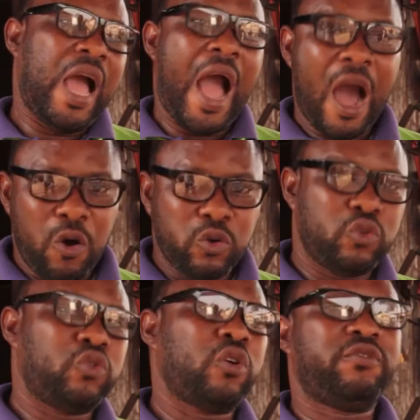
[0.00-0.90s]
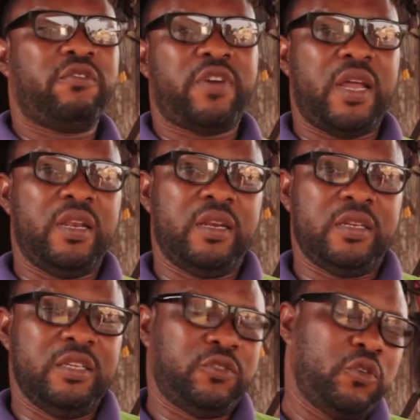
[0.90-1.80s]
How to source for funding
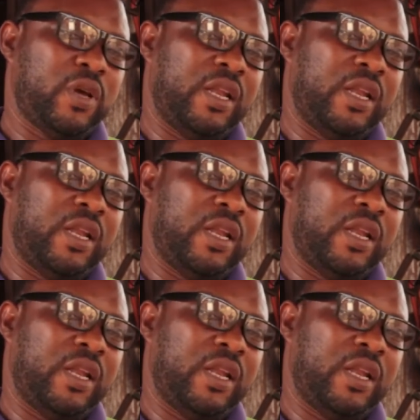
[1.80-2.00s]
is also